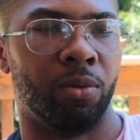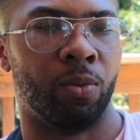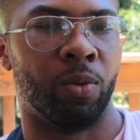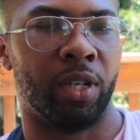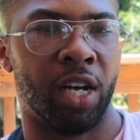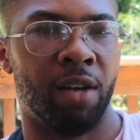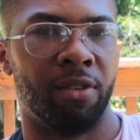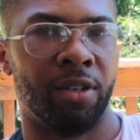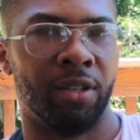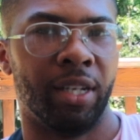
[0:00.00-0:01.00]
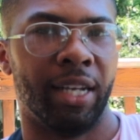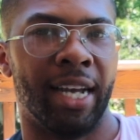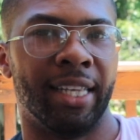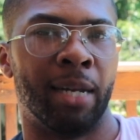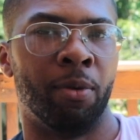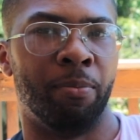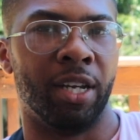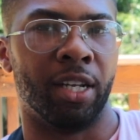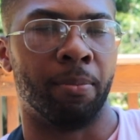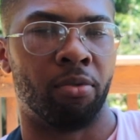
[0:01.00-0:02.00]
recover. And then I'm gonna
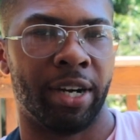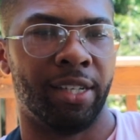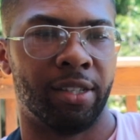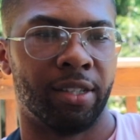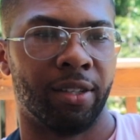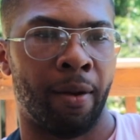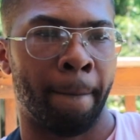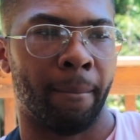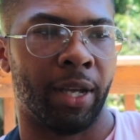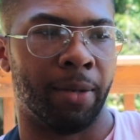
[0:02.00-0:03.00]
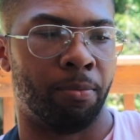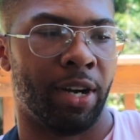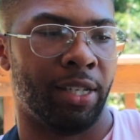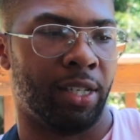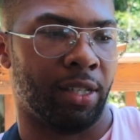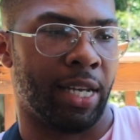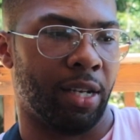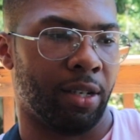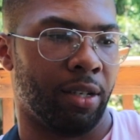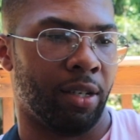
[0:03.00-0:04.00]
be in a brace, and the brace is
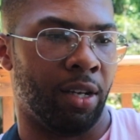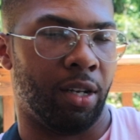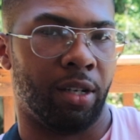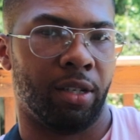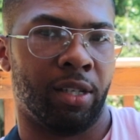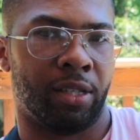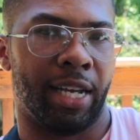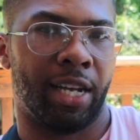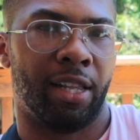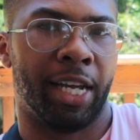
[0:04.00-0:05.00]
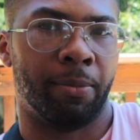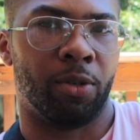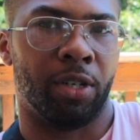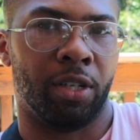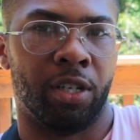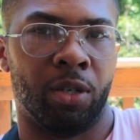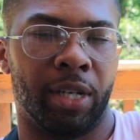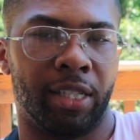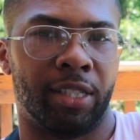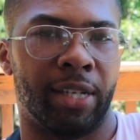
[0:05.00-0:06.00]
like, it's like clamps on it,
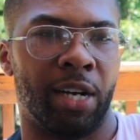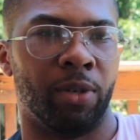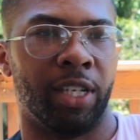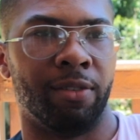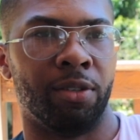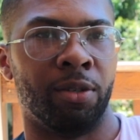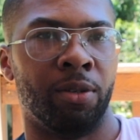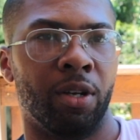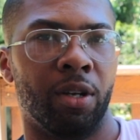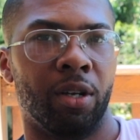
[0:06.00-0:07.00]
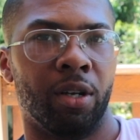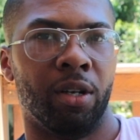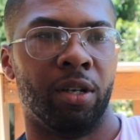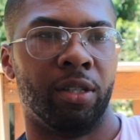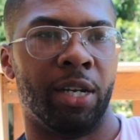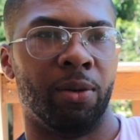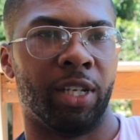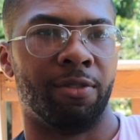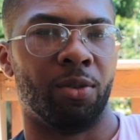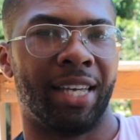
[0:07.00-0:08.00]
like so they don't give you
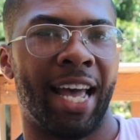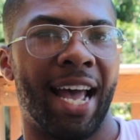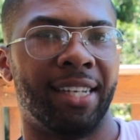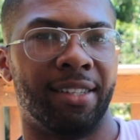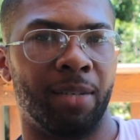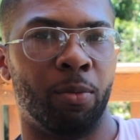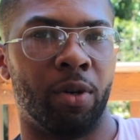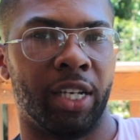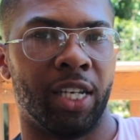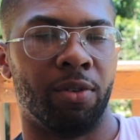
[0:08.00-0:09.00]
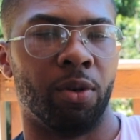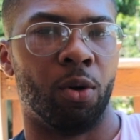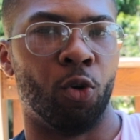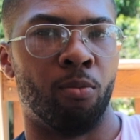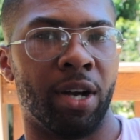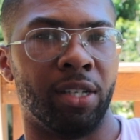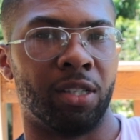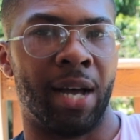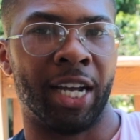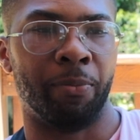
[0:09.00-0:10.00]
a cast anymore. They give you a whole brace,
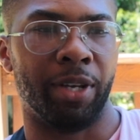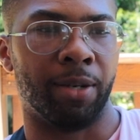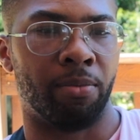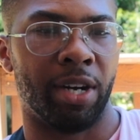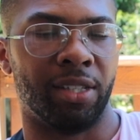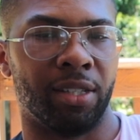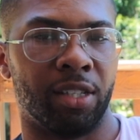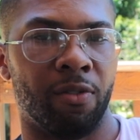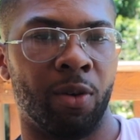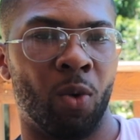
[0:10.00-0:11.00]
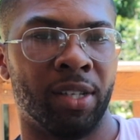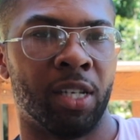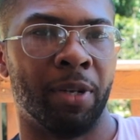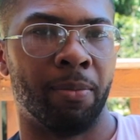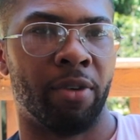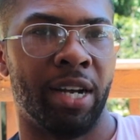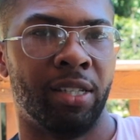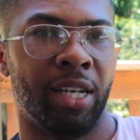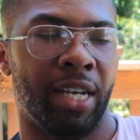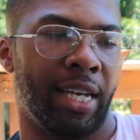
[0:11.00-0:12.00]
so I can be in a brace and stuff. And once I'm in a
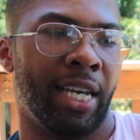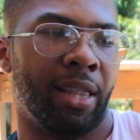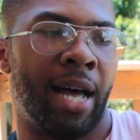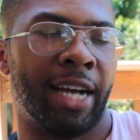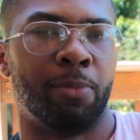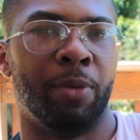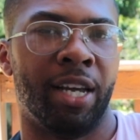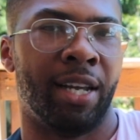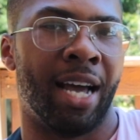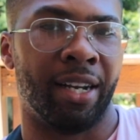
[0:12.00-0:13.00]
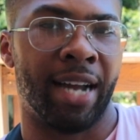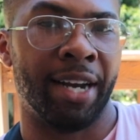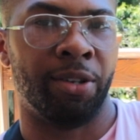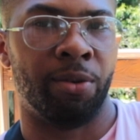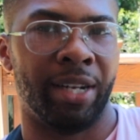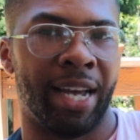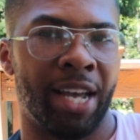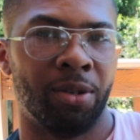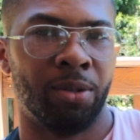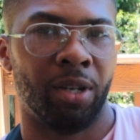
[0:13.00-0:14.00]
brace, it locks me in at a 90-degree
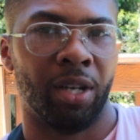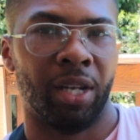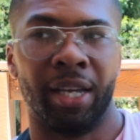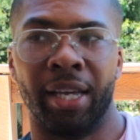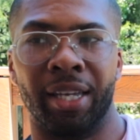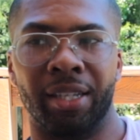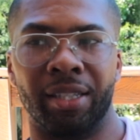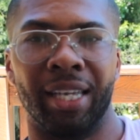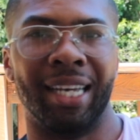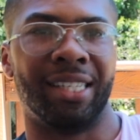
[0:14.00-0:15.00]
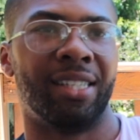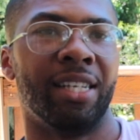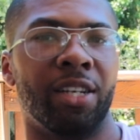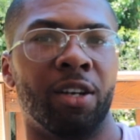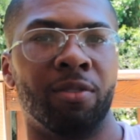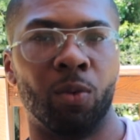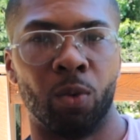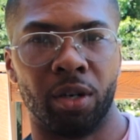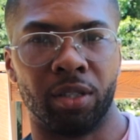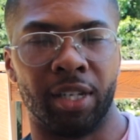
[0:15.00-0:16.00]
angle. And the extent of the
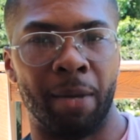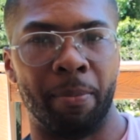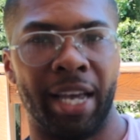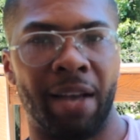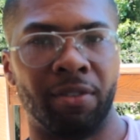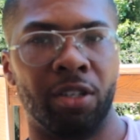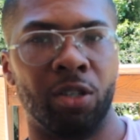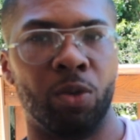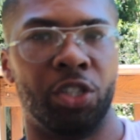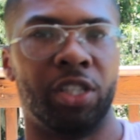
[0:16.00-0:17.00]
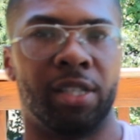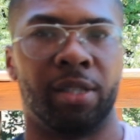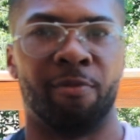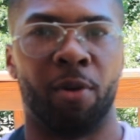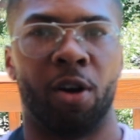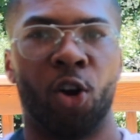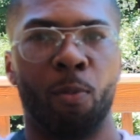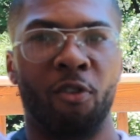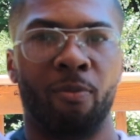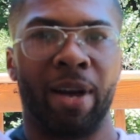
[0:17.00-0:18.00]
work that I may have to do is just lift my
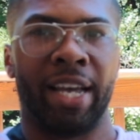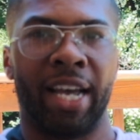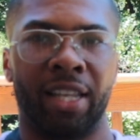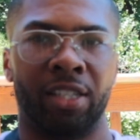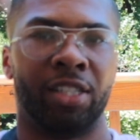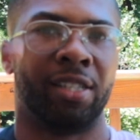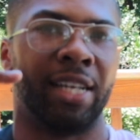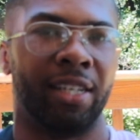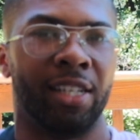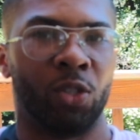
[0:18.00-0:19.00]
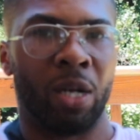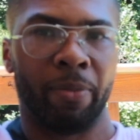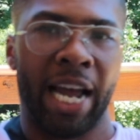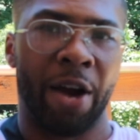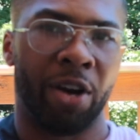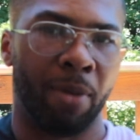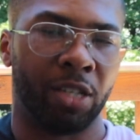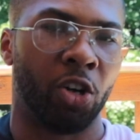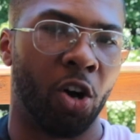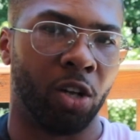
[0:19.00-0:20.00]
arm over my head, just like this when I'm carrying my
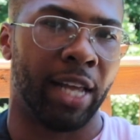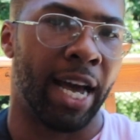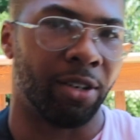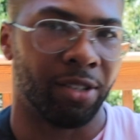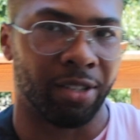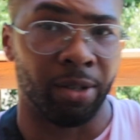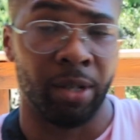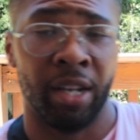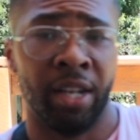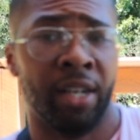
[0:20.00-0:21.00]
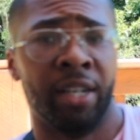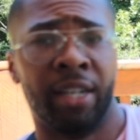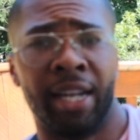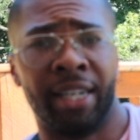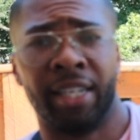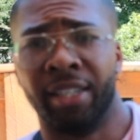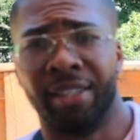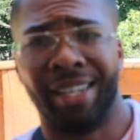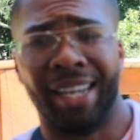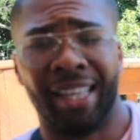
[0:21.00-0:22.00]
tall ladder. So at the end
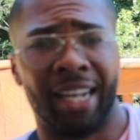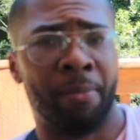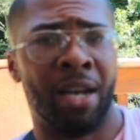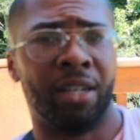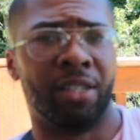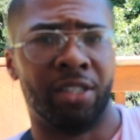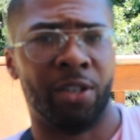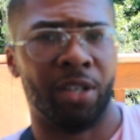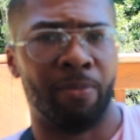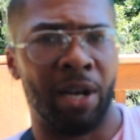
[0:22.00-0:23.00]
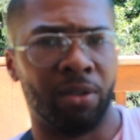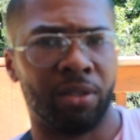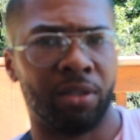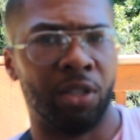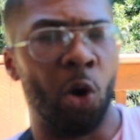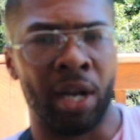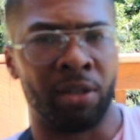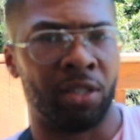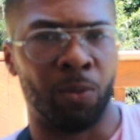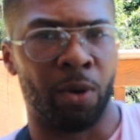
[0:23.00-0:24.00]
of the day, like I'm not concerned about going
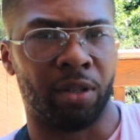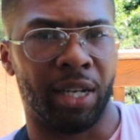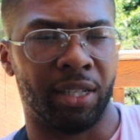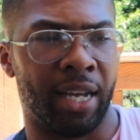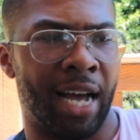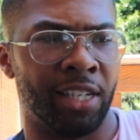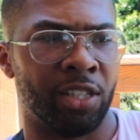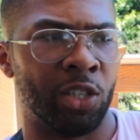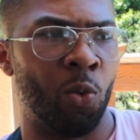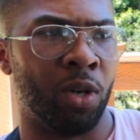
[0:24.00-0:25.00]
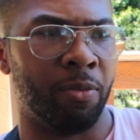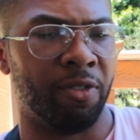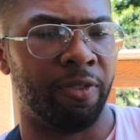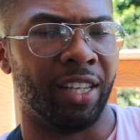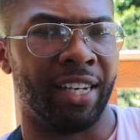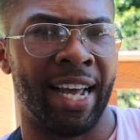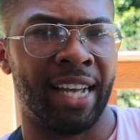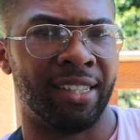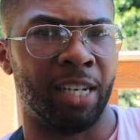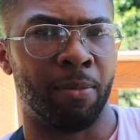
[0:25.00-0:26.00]
out to work like that. I just don't want to be feeling
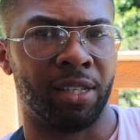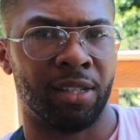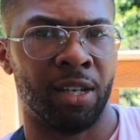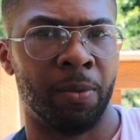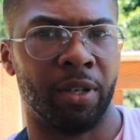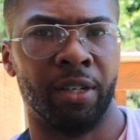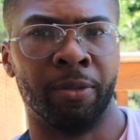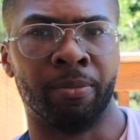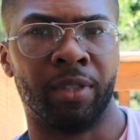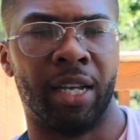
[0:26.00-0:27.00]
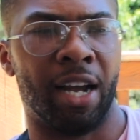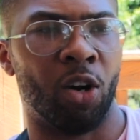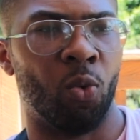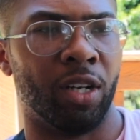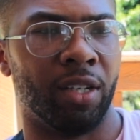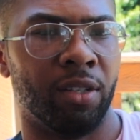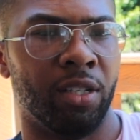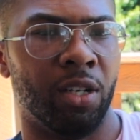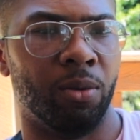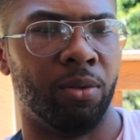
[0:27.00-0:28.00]
nasty in my stomach, and I don't want to,
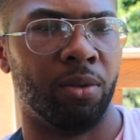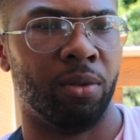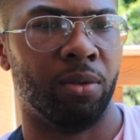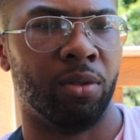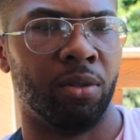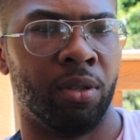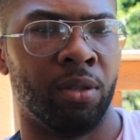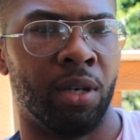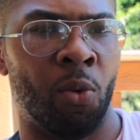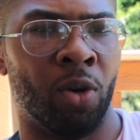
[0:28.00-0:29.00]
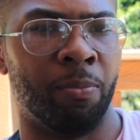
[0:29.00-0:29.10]
I want